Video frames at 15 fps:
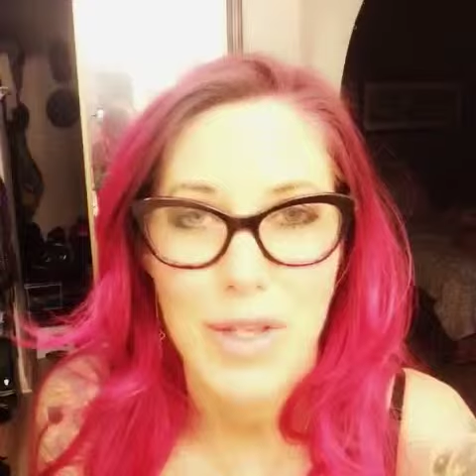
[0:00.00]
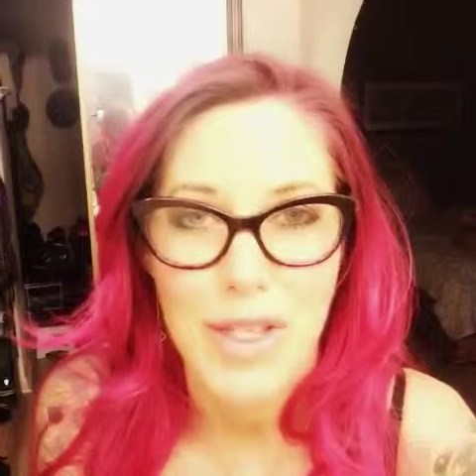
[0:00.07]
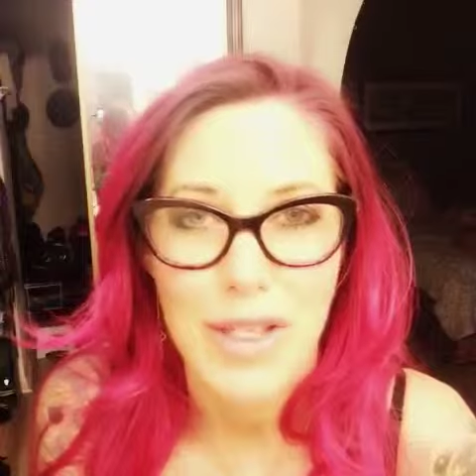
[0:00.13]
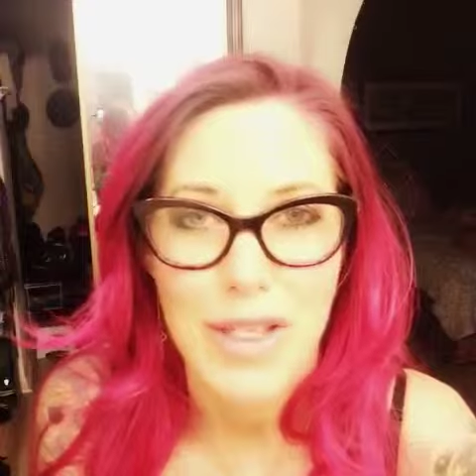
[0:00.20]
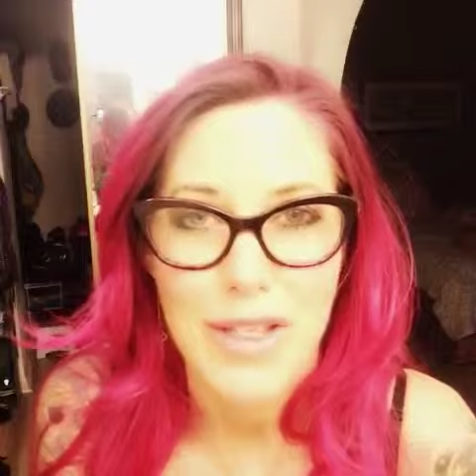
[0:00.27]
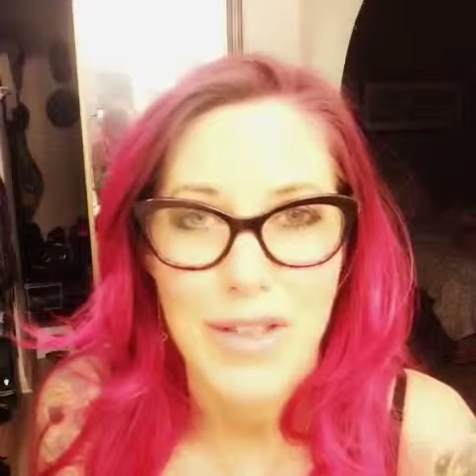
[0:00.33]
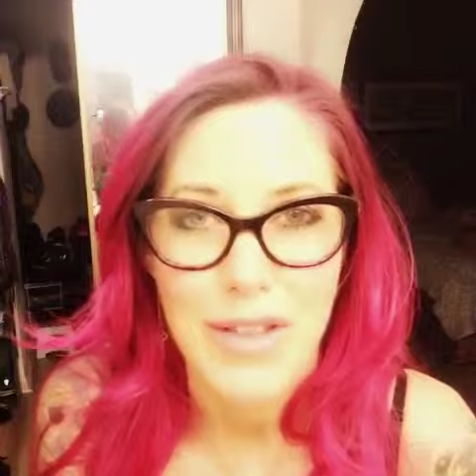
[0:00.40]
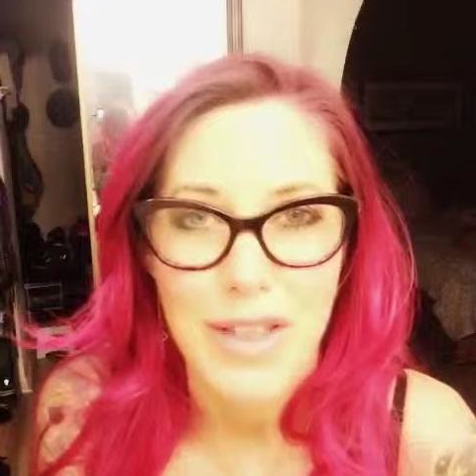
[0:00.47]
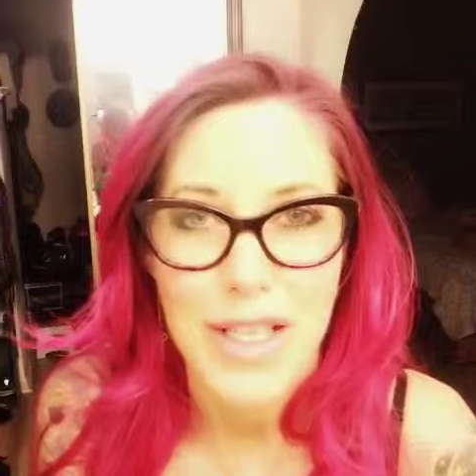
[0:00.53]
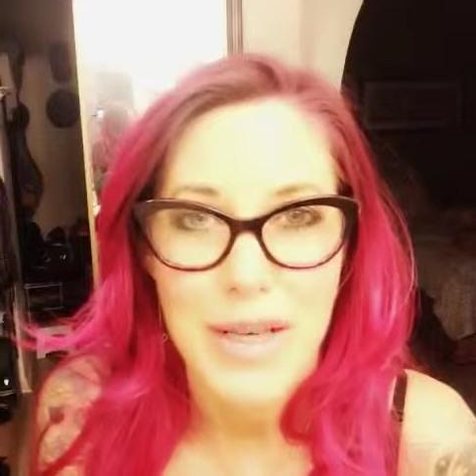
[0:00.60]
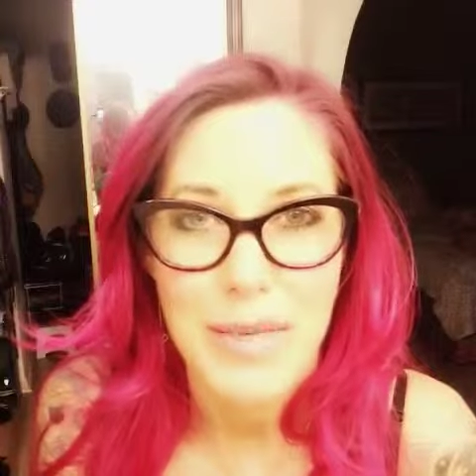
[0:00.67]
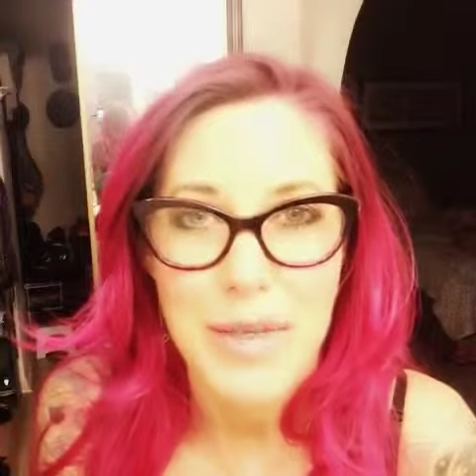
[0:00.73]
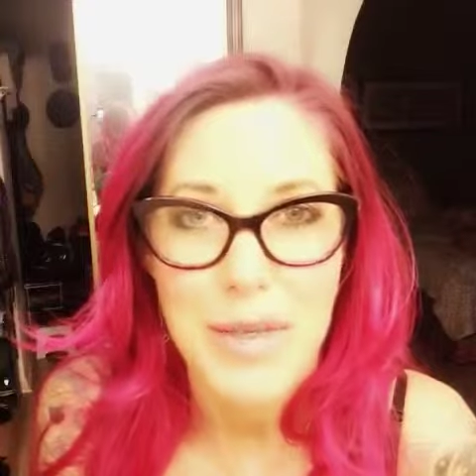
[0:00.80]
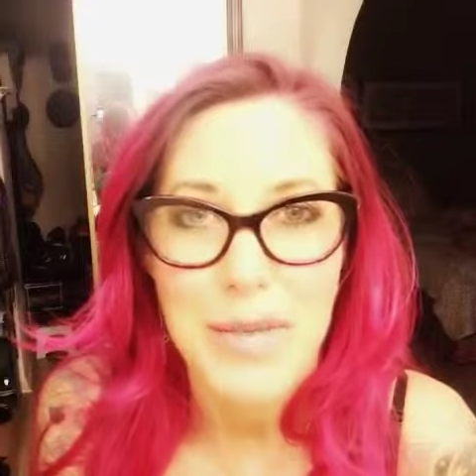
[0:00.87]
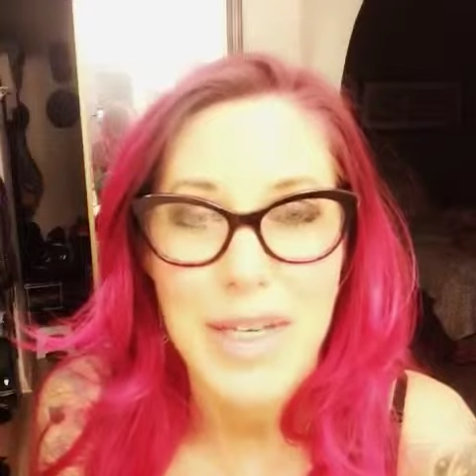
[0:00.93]
oil on your
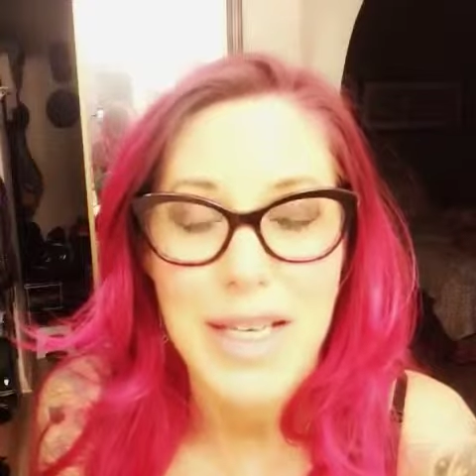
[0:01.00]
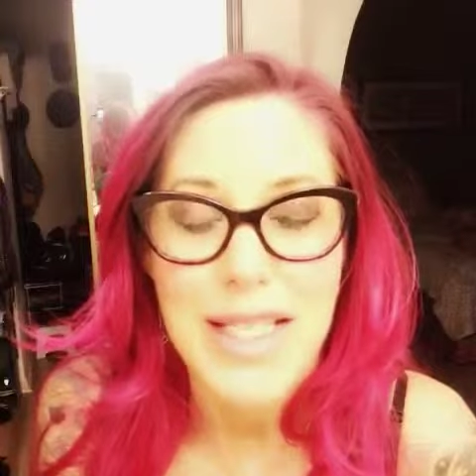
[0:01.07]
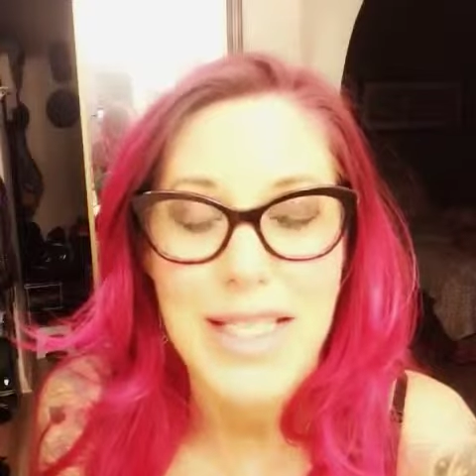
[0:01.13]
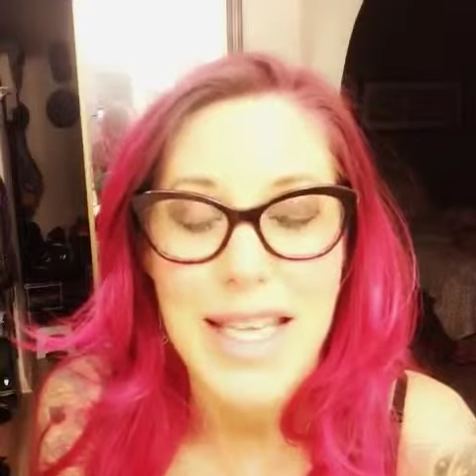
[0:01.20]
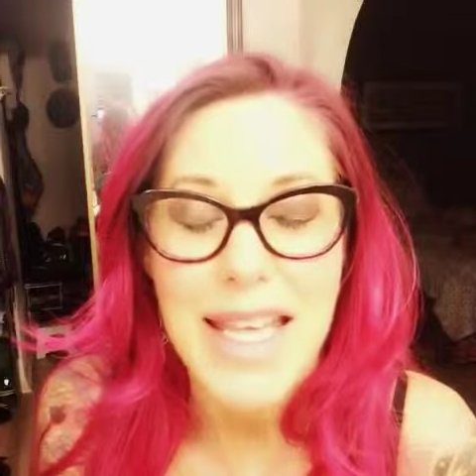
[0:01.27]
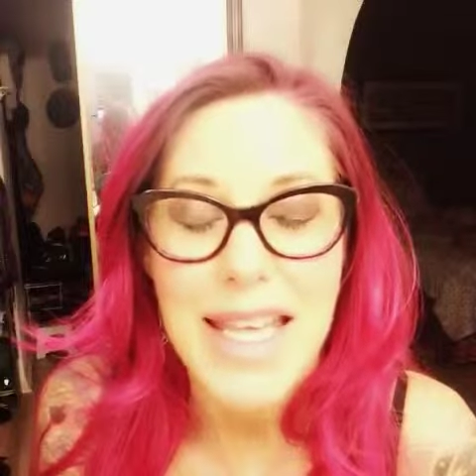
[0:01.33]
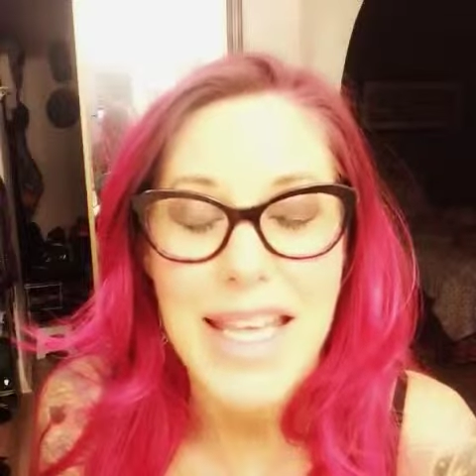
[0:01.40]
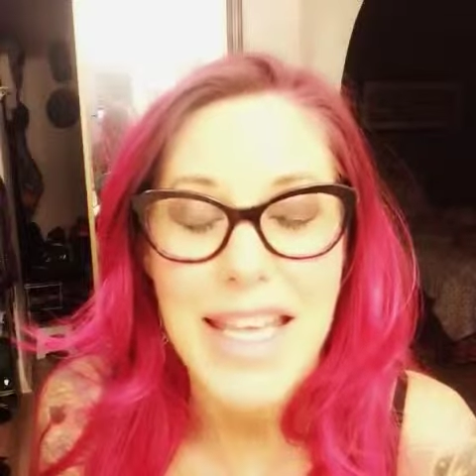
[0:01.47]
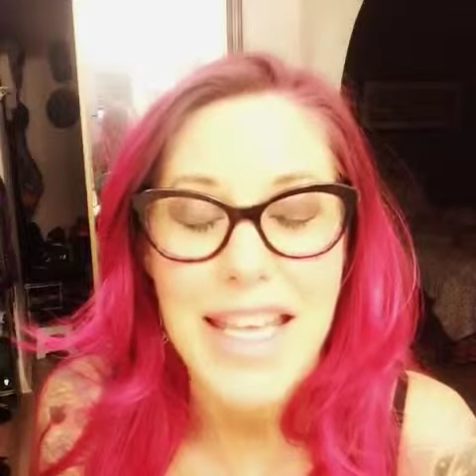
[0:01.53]
lips because